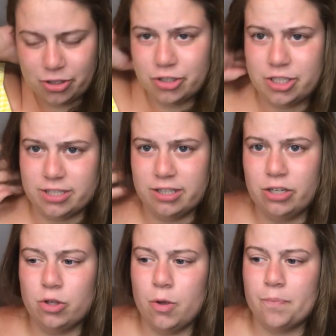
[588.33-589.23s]
There's this
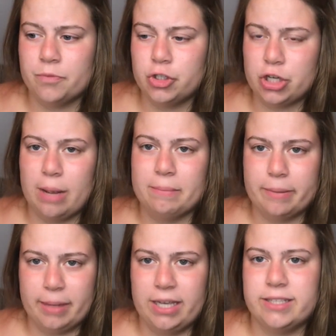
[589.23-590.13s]
little shop
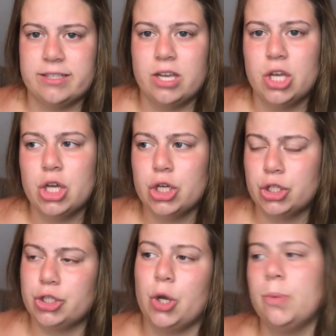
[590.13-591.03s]
that makes
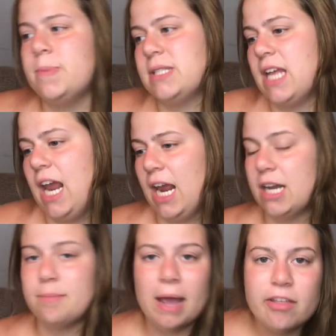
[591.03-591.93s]
soaps
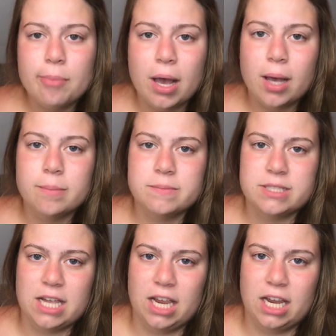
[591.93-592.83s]
and bath
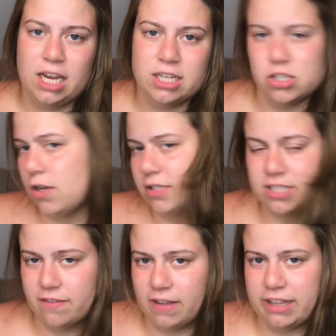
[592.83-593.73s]
bombs and all
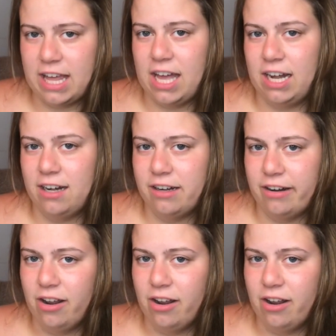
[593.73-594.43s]
stuff like that. And